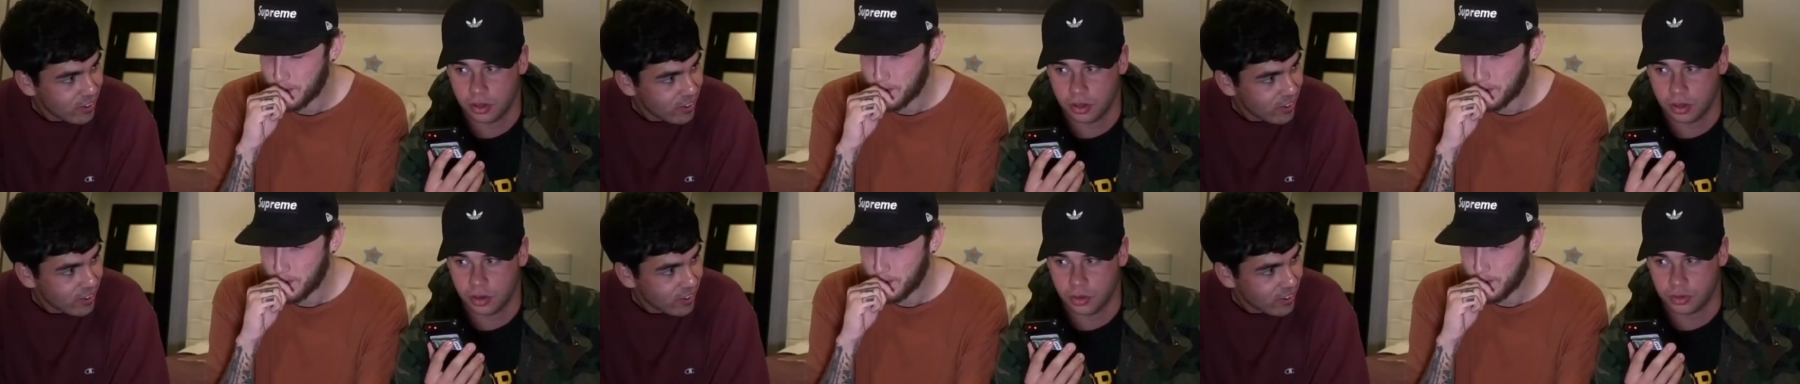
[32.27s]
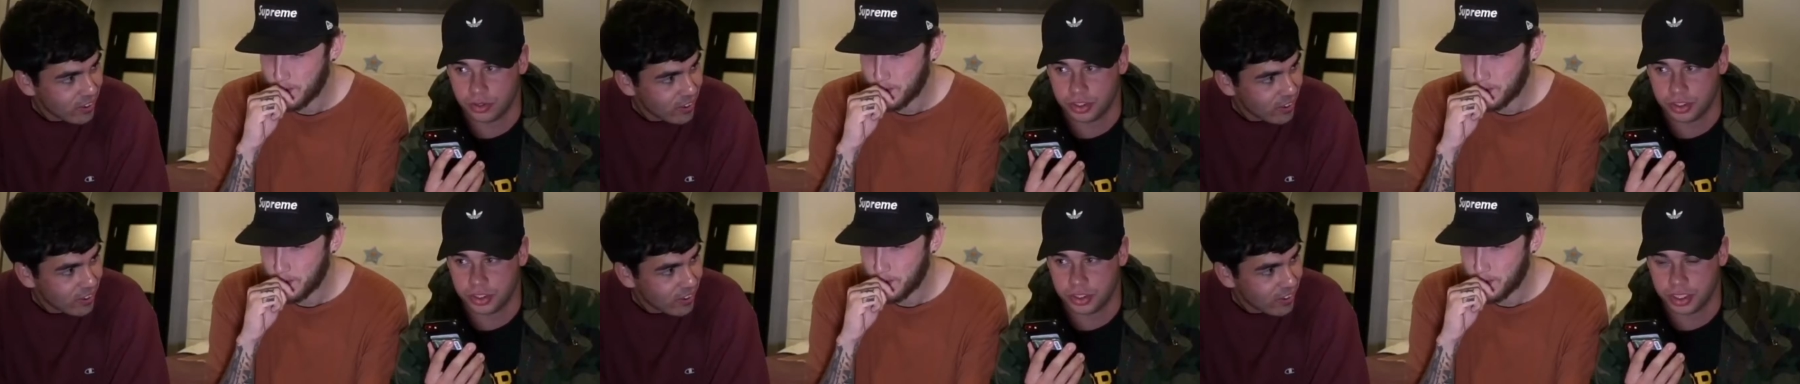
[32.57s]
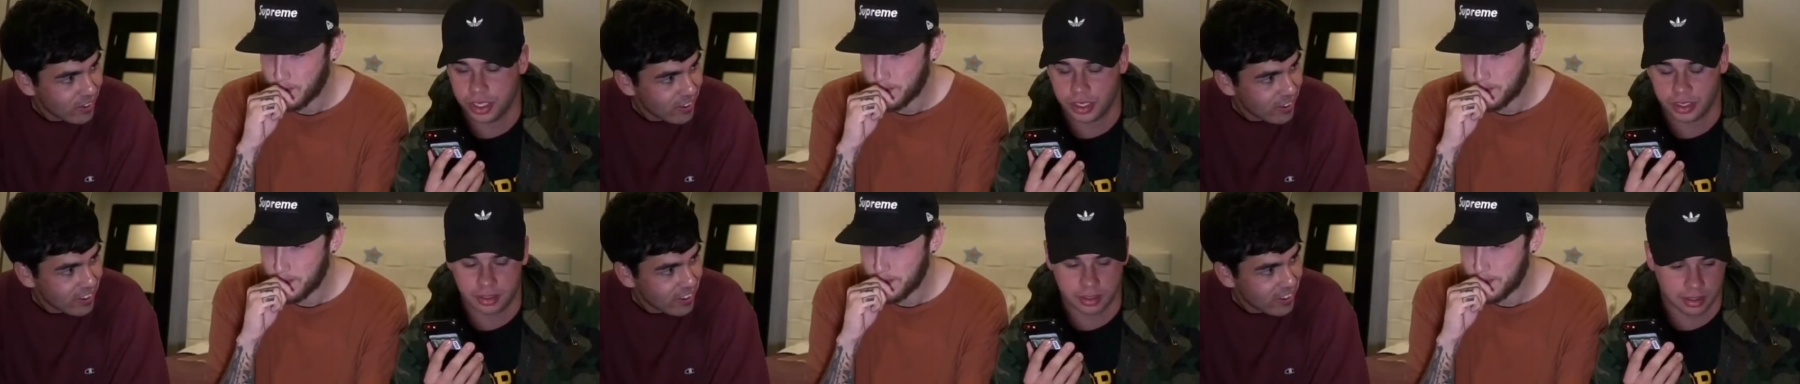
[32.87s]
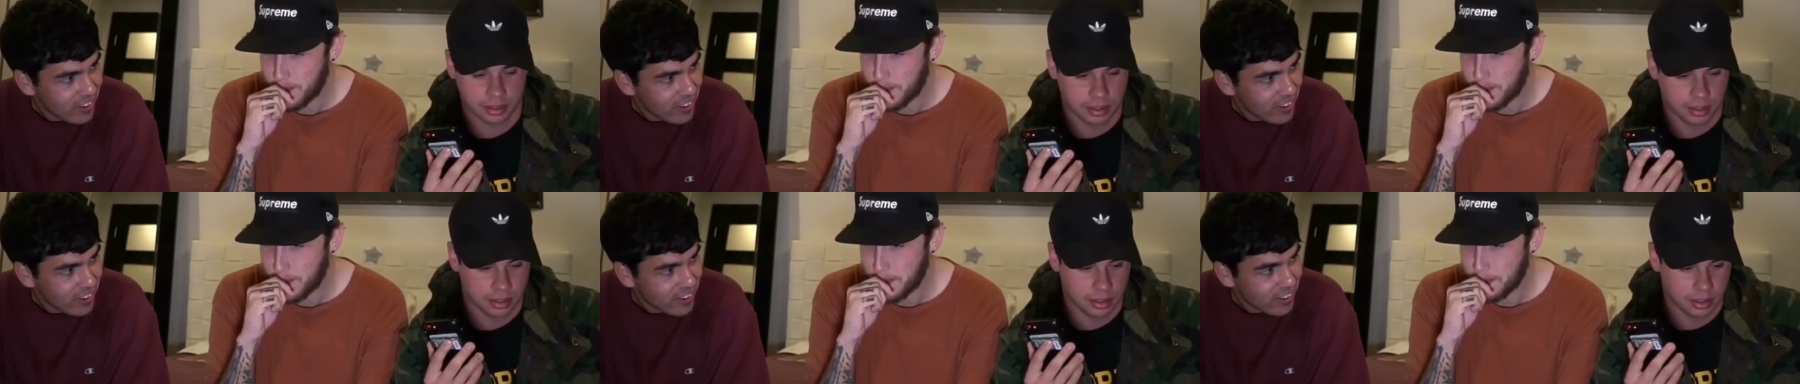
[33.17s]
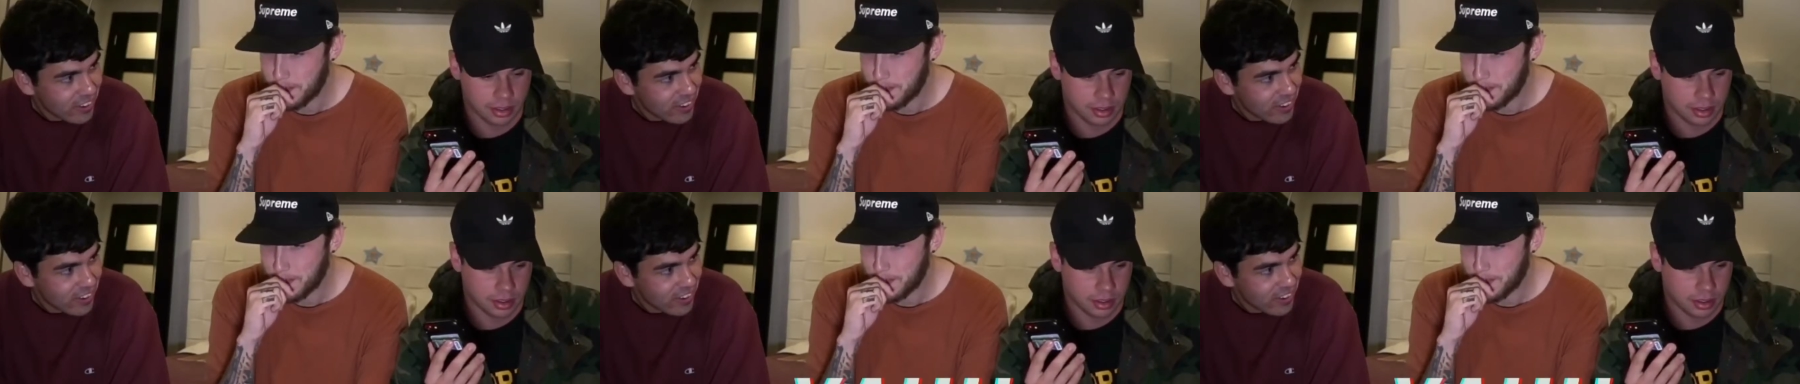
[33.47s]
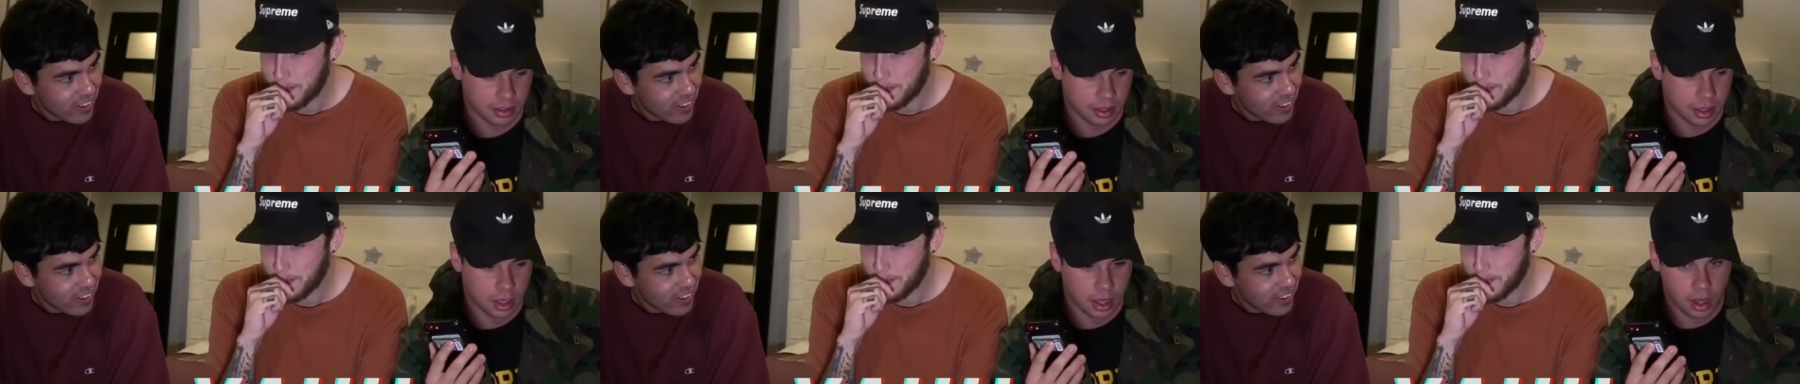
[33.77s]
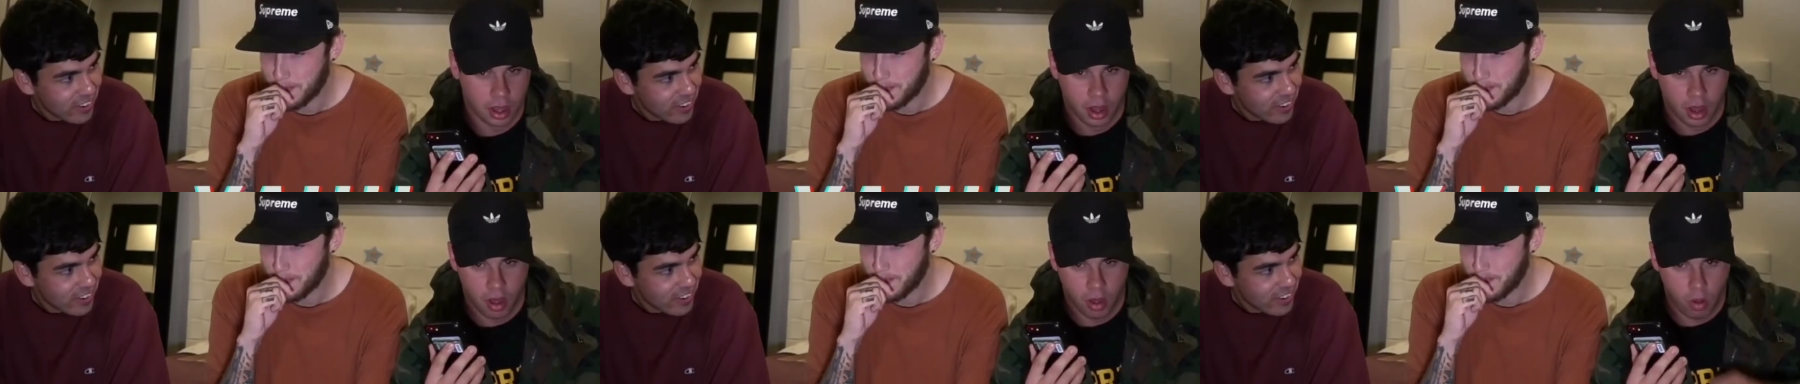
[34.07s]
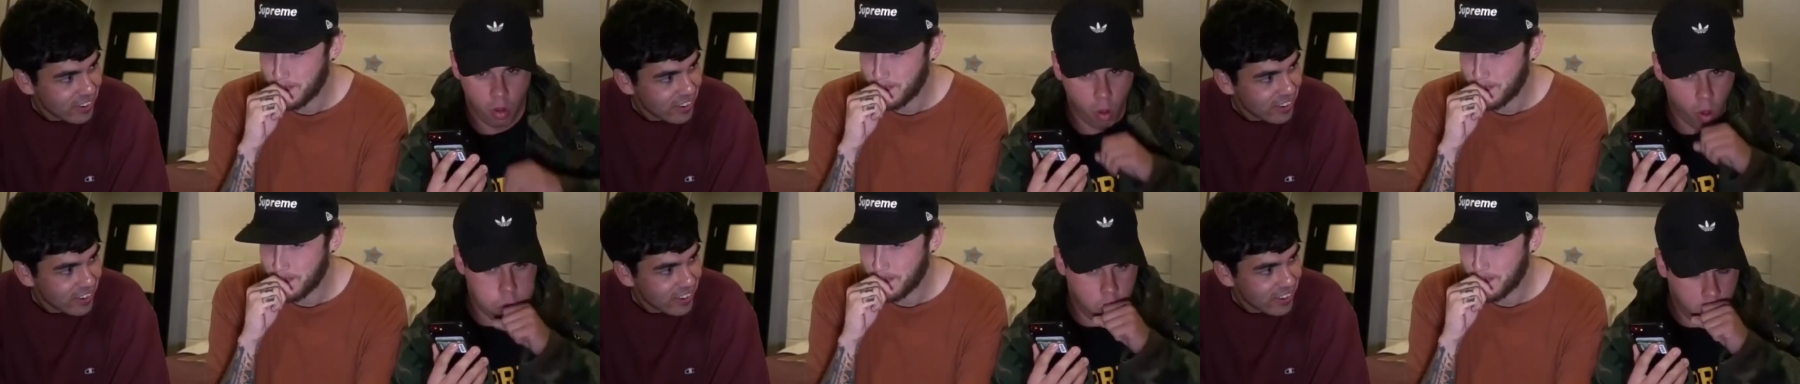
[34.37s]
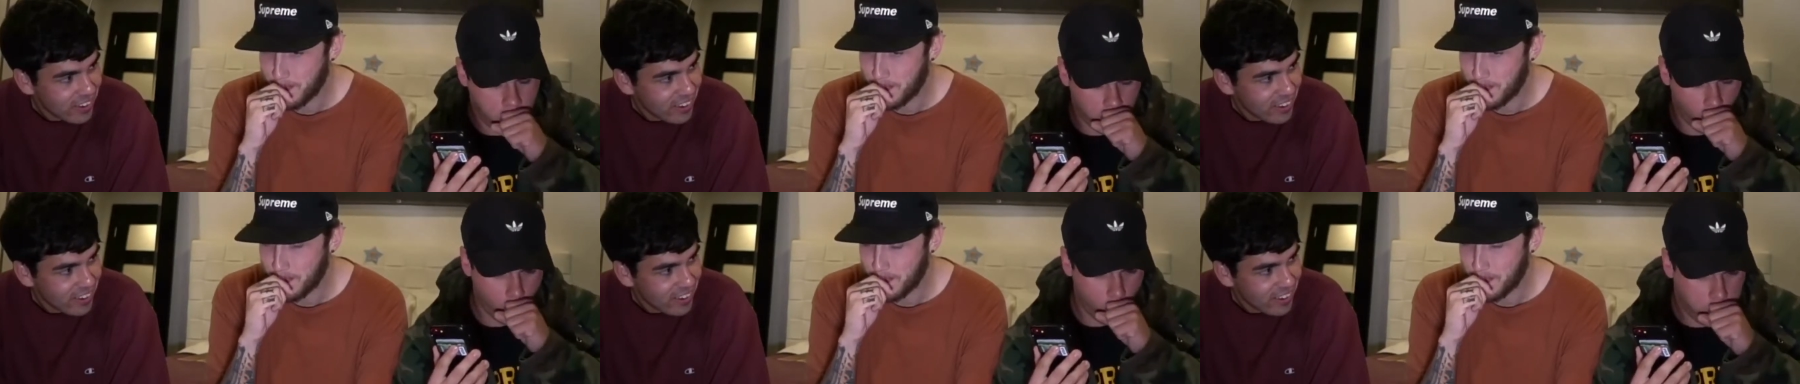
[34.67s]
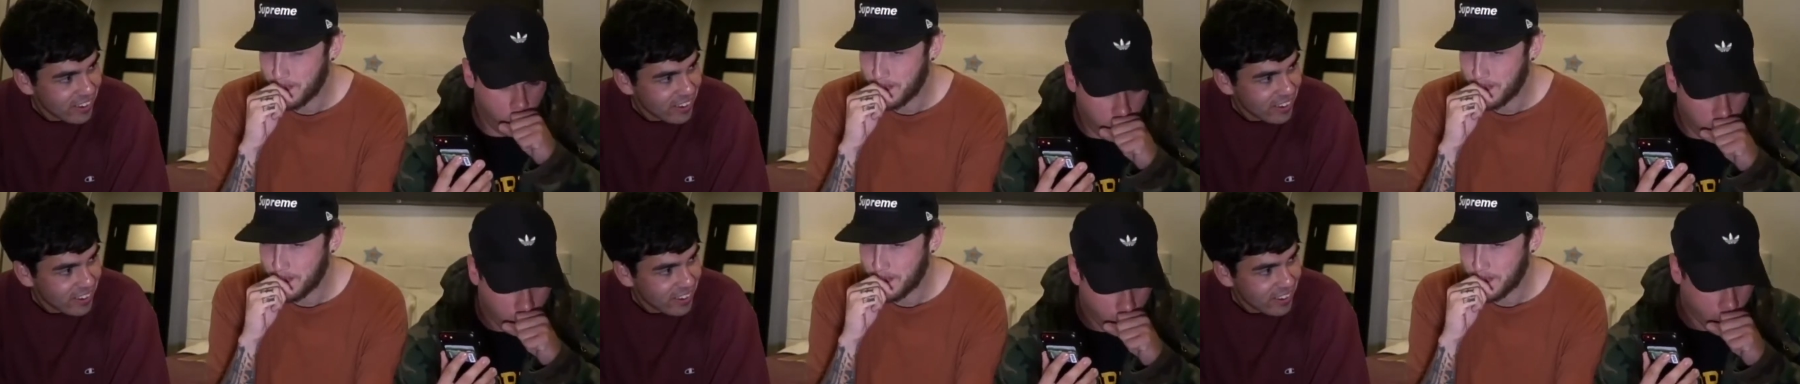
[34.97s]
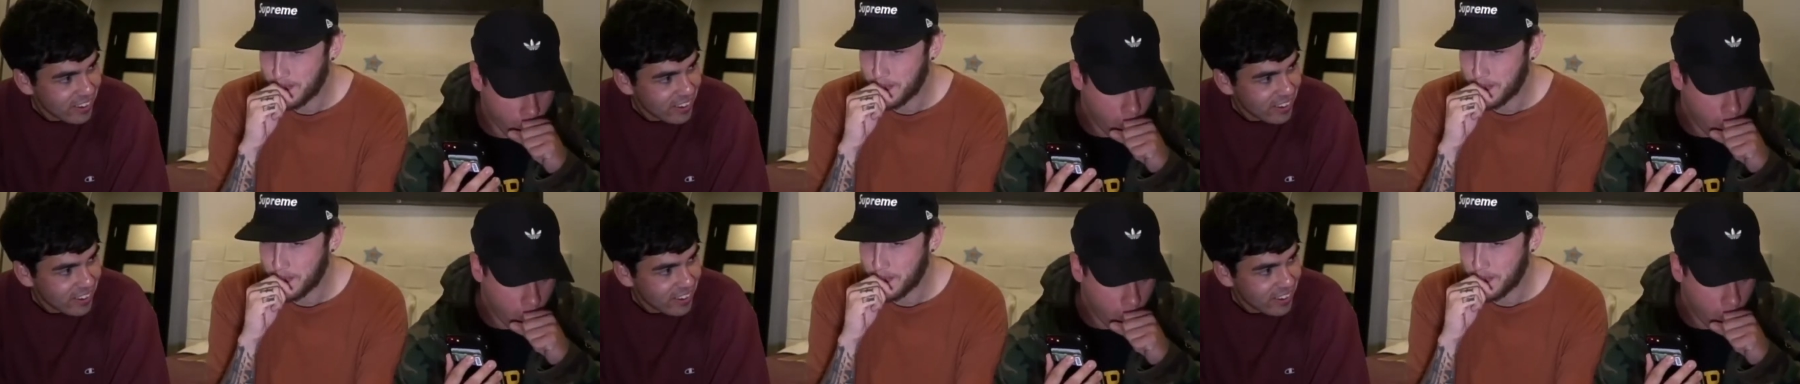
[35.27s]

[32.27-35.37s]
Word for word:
Speaker 1: Oh, shit. Yeah. Uh,